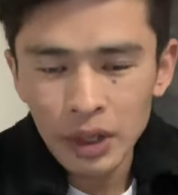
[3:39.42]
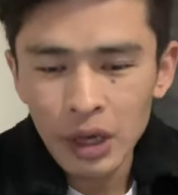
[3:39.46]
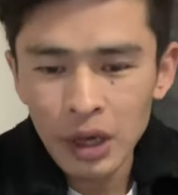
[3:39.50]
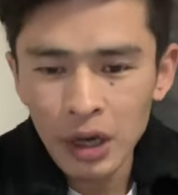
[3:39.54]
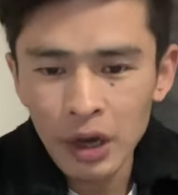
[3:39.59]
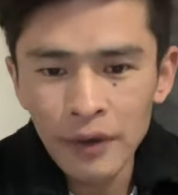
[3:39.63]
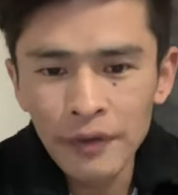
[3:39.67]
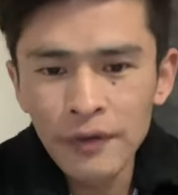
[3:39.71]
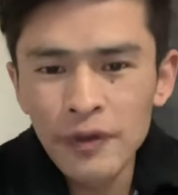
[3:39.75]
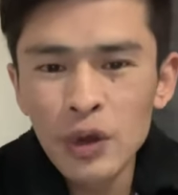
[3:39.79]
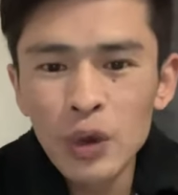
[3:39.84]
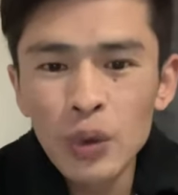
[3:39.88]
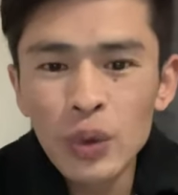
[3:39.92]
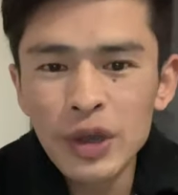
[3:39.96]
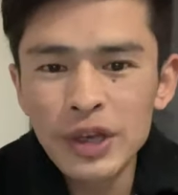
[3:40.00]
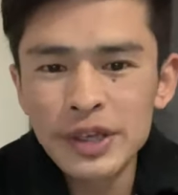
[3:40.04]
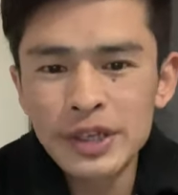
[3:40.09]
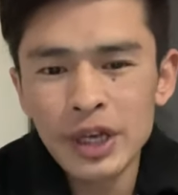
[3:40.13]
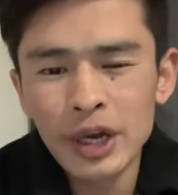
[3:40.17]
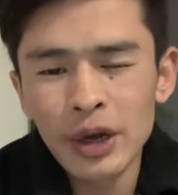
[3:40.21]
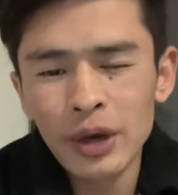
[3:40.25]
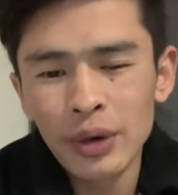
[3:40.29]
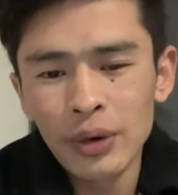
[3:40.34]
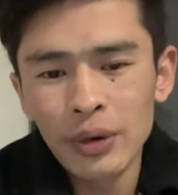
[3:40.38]
a few weeks
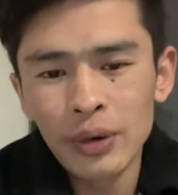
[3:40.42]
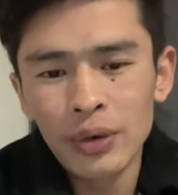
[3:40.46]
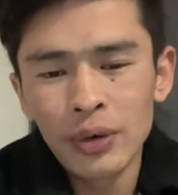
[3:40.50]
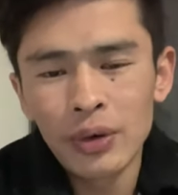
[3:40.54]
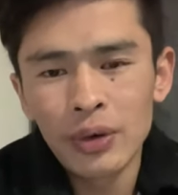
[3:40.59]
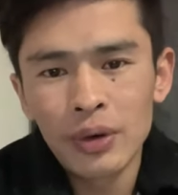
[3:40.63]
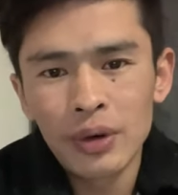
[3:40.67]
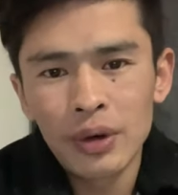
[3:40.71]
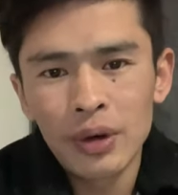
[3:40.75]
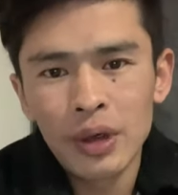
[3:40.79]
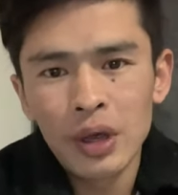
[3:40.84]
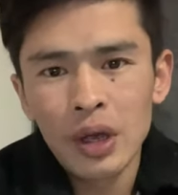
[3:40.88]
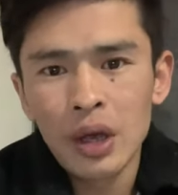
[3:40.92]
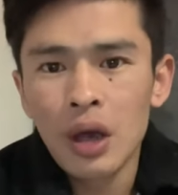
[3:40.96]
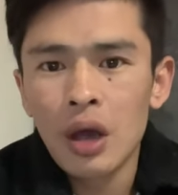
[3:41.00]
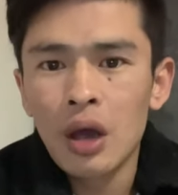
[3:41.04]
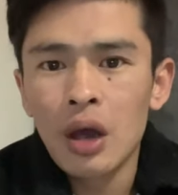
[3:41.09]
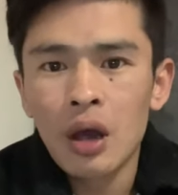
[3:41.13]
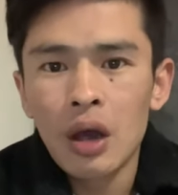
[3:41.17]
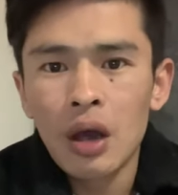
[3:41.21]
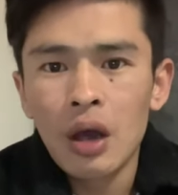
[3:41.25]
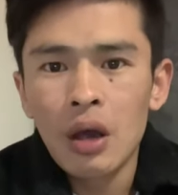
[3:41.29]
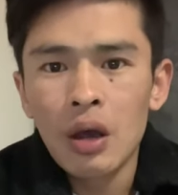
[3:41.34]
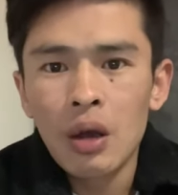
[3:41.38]
ago,
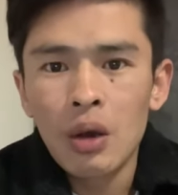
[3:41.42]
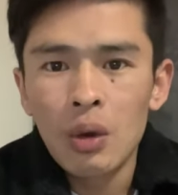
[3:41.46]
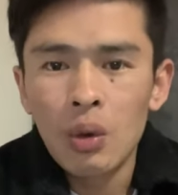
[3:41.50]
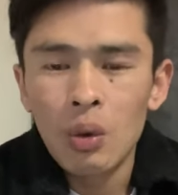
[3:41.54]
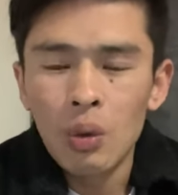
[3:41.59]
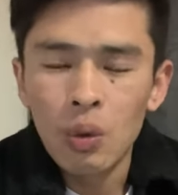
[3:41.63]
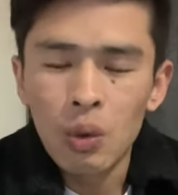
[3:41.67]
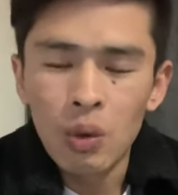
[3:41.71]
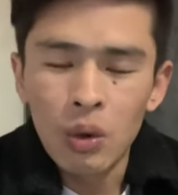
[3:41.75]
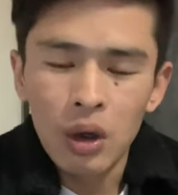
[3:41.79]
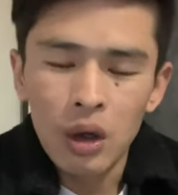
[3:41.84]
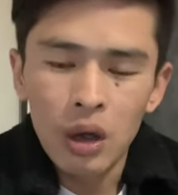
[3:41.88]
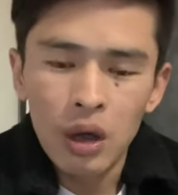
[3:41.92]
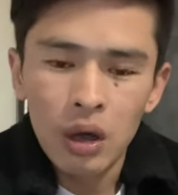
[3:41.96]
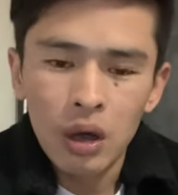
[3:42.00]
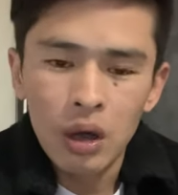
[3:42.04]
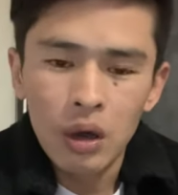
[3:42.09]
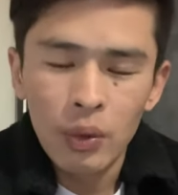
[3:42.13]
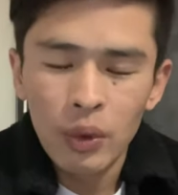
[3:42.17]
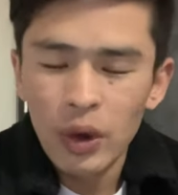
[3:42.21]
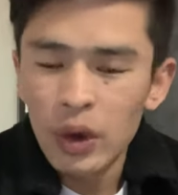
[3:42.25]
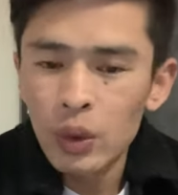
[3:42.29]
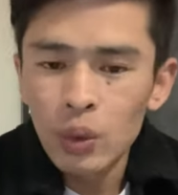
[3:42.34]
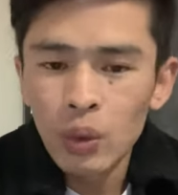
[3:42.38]

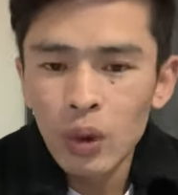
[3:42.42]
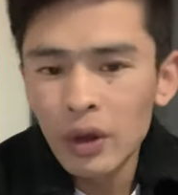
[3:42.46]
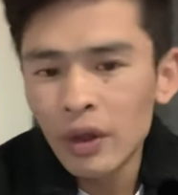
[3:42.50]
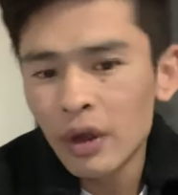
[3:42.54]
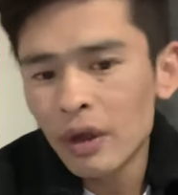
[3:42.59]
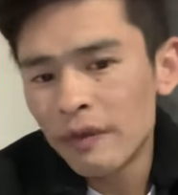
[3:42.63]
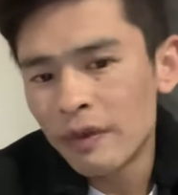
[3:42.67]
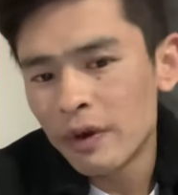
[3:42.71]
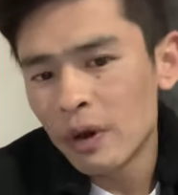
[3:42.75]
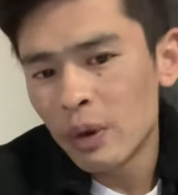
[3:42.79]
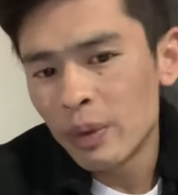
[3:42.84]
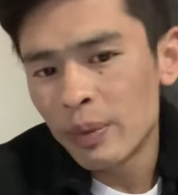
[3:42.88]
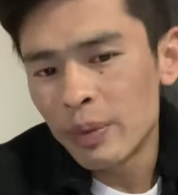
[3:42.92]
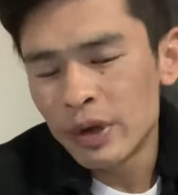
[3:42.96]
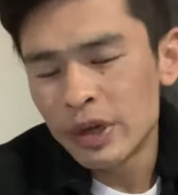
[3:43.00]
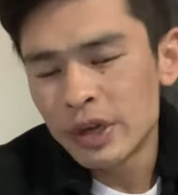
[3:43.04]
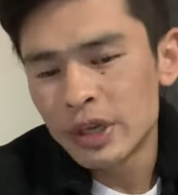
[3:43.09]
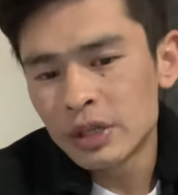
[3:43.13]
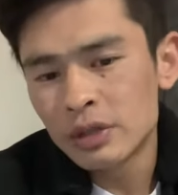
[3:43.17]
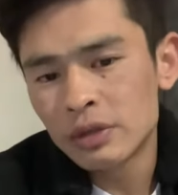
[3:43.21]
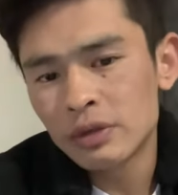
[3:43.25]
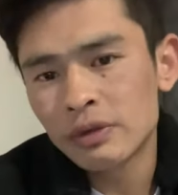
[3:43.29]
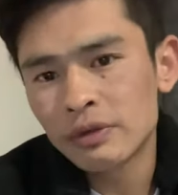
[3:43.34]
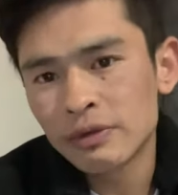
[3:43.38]
when one of our
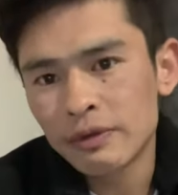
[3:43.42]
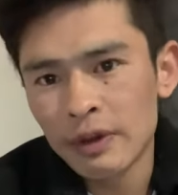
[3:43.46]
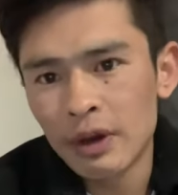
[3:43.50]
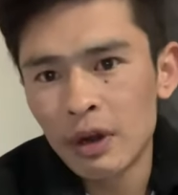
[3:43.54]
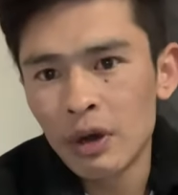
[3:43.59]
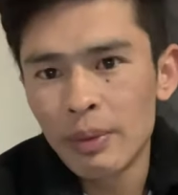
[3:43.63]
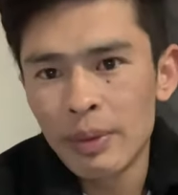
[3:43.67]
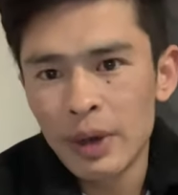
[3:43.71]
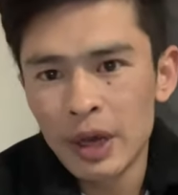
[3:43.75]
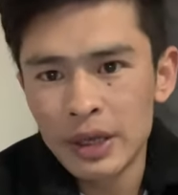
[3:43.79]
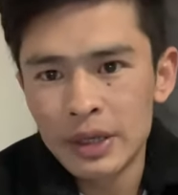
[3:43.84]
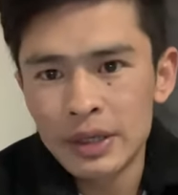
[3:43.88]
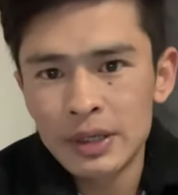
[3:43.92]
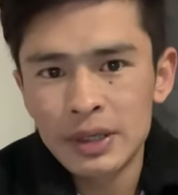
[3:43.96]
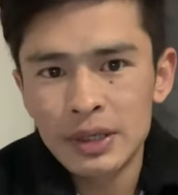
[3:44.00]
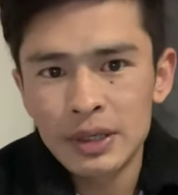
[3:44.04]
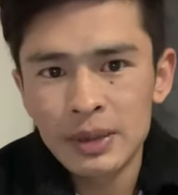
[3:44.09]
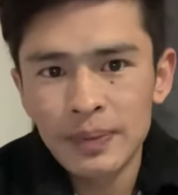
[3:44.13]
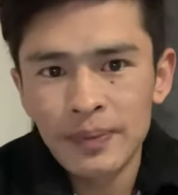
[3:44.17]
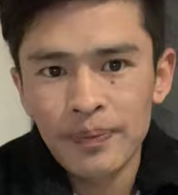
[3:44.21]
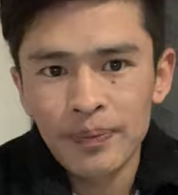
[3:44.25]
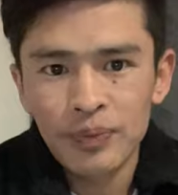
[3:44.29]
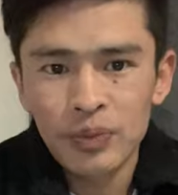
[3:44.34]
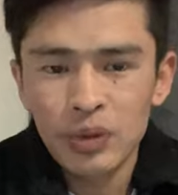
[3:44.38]
Bhutanese fellow mates
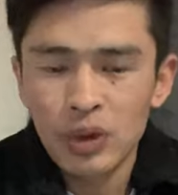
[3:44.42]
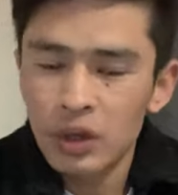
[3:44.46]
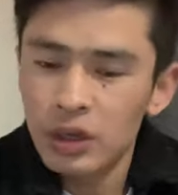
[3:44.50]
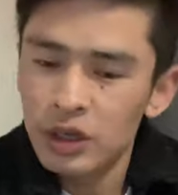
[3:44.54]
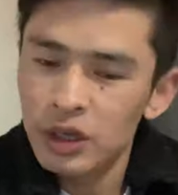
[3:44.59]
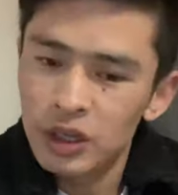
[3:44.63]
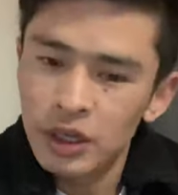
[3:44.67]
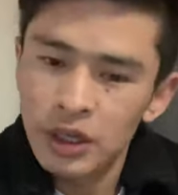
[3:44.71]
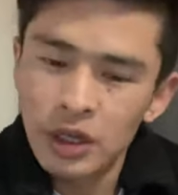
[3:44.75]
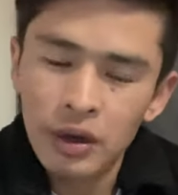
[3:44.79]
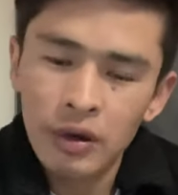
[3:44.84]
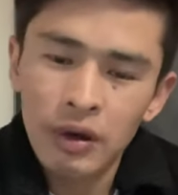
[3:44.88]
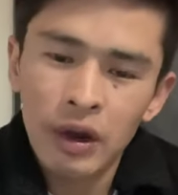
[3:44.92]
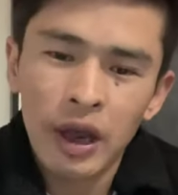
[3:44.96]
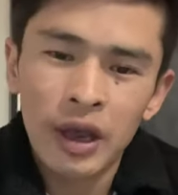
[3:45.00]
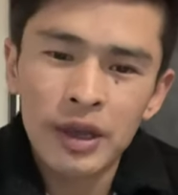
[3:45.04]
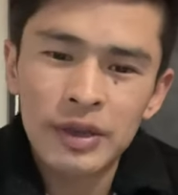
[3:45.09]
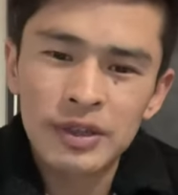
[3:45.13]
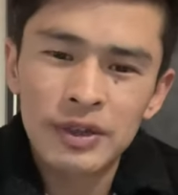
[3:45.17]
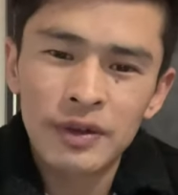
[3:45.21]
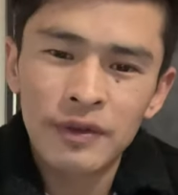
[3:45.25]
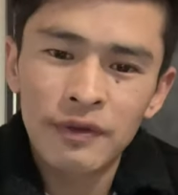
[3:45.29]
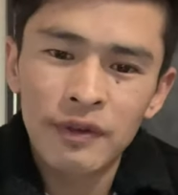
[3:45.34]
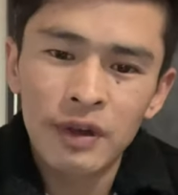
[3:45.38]
here
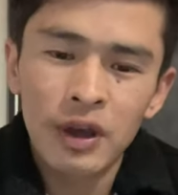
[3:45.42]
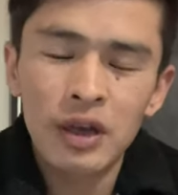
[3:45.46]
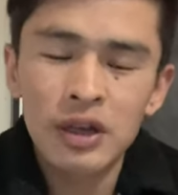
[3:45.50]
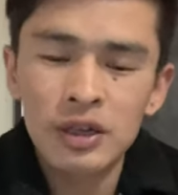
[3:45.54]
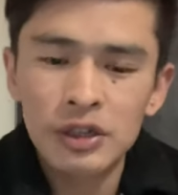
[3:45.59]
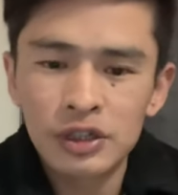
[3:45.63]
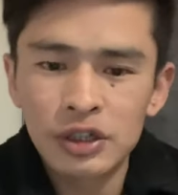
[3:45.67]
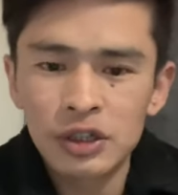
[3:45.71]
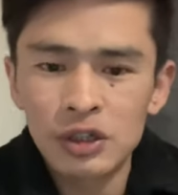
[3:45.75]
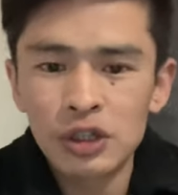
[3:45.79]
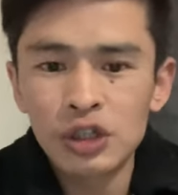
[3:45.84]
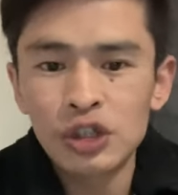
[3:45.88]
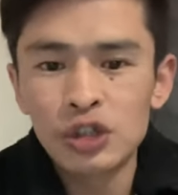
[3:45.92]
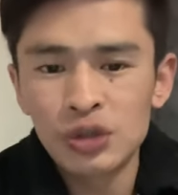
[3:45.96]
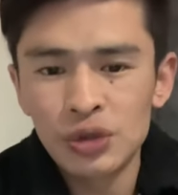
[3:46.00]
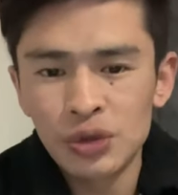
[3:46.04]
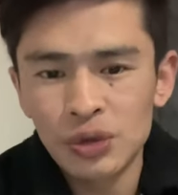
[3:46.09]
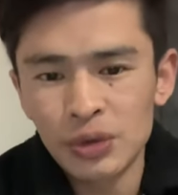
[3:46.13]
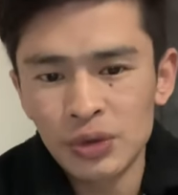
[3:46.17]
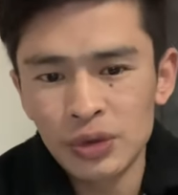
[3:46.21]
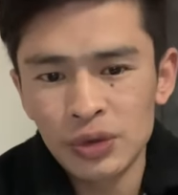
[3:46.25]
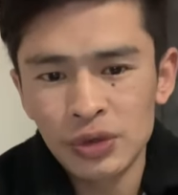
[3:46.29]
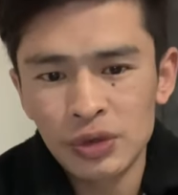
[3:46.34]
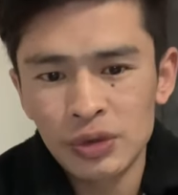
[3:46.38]
had some financial
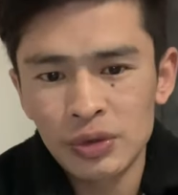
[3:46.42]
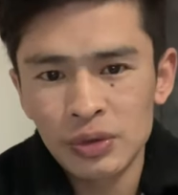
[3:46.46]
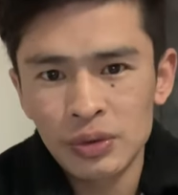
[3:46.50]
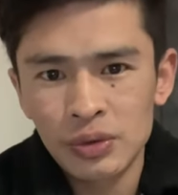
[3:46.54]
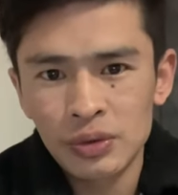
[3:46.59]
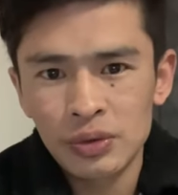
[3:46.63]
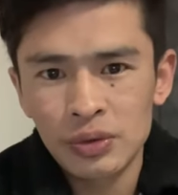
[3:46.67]
issues,